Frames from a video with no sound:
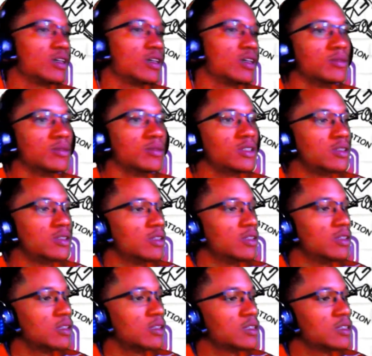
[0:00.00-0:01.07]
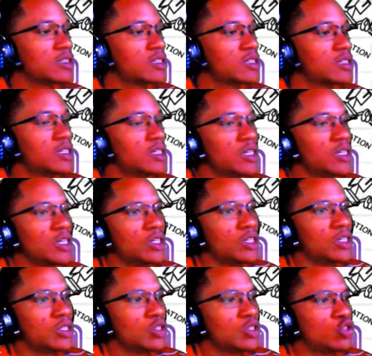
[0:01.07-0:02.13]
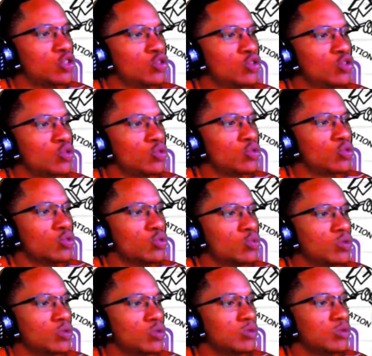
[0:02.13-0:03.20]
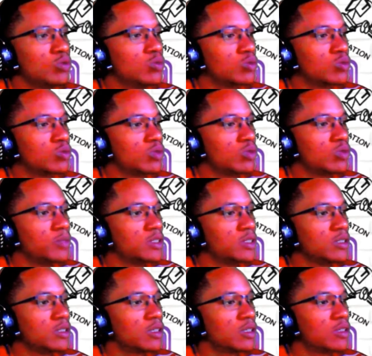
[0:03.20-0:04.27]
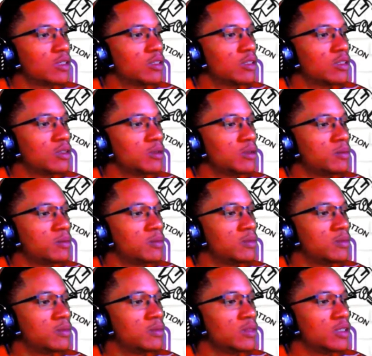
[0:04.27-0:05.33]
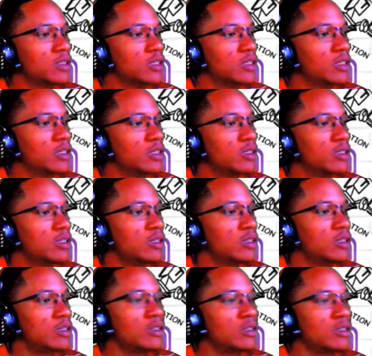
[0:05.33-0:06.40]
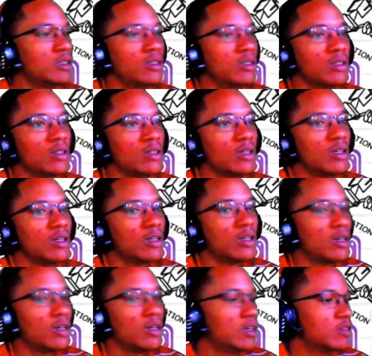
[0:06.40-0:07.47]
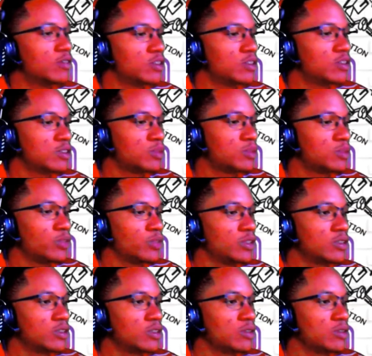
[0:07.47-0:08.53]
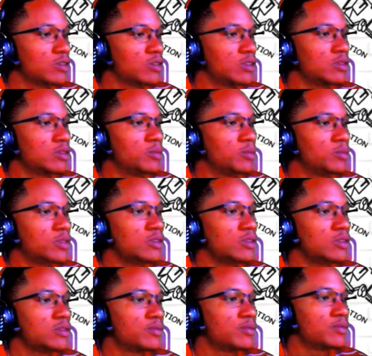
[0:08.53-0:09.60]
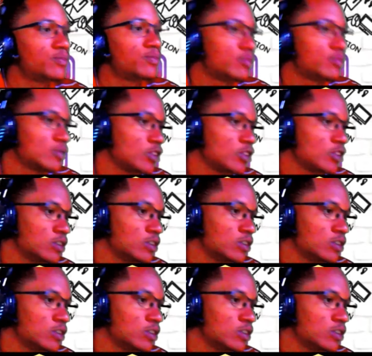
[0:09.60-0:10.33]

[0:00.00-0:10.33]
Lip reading: certain things. So, I'm missing a column at the end here. I have to just bring this around a little bit. Good.